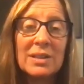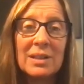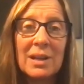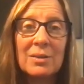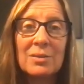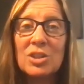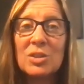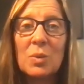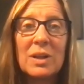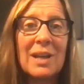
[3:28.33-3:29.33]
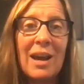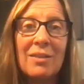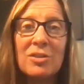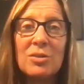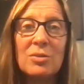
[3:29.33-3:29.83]
And I just wanted to have
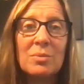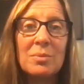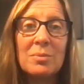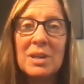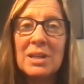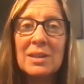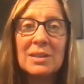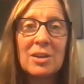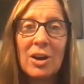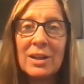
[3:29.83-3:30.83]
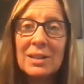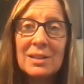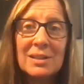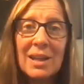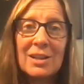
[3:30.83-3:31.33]
you meet this
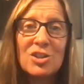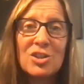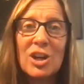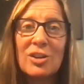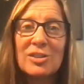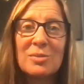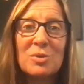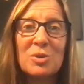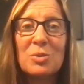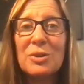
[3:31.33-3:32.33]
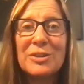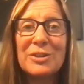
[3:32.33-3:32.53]
audience and share some tools.